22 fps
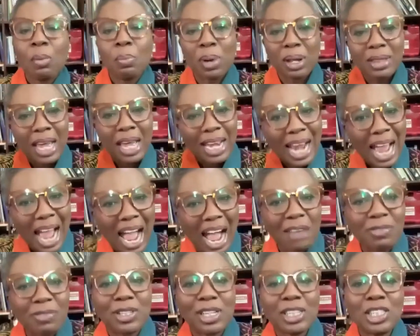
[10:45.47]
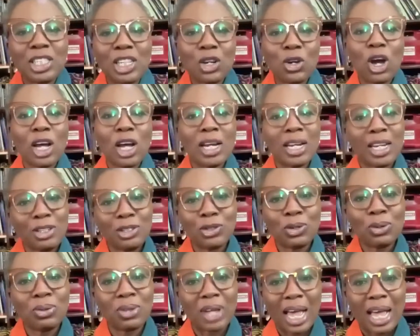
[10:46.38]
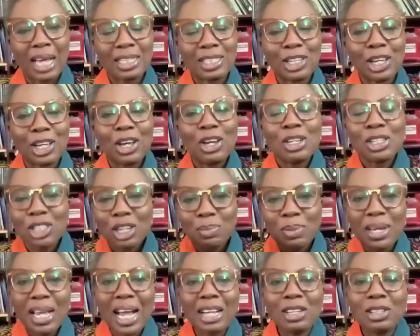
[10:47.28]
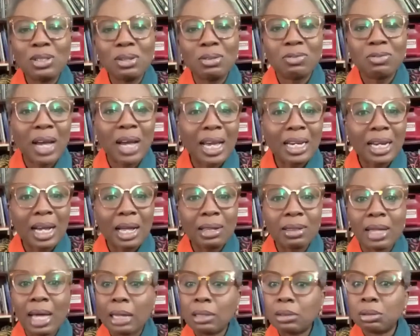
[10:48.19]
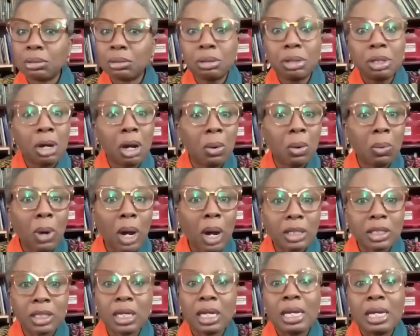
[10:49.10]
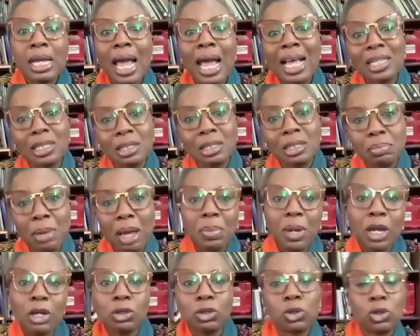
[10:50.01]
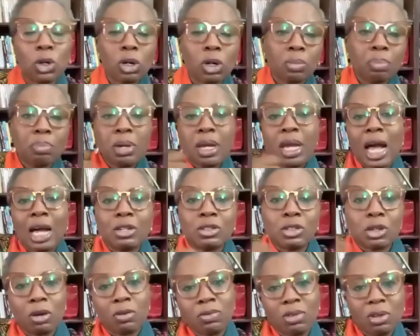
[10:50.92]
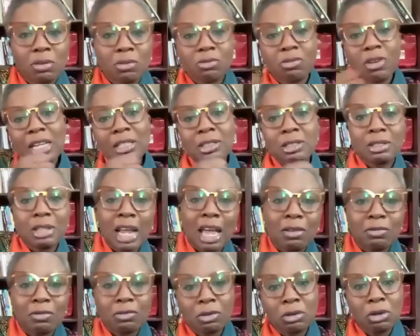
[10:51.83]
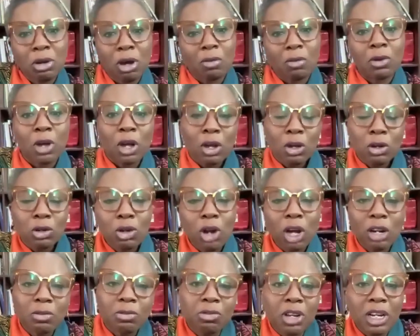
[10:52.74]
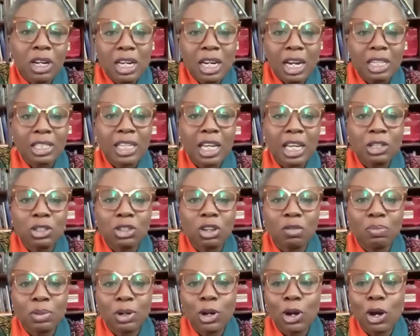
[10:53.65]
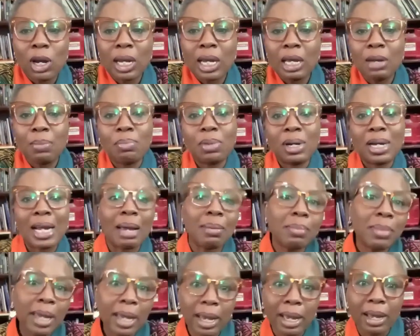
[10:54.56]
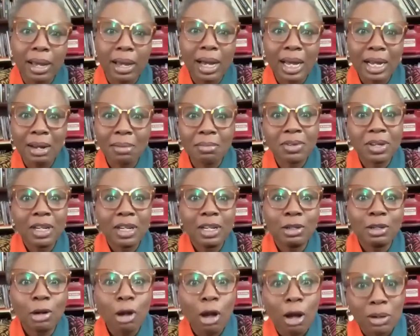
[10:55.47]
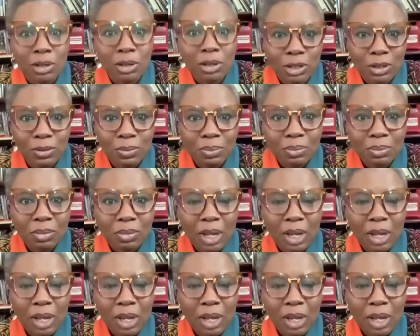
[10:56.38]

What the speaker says: But then after she got into that, she began to find out that, you know what? Yes, maybe it took me out of the first level of not feeling a sense of belonging, but I'm here and I'm feeling lost.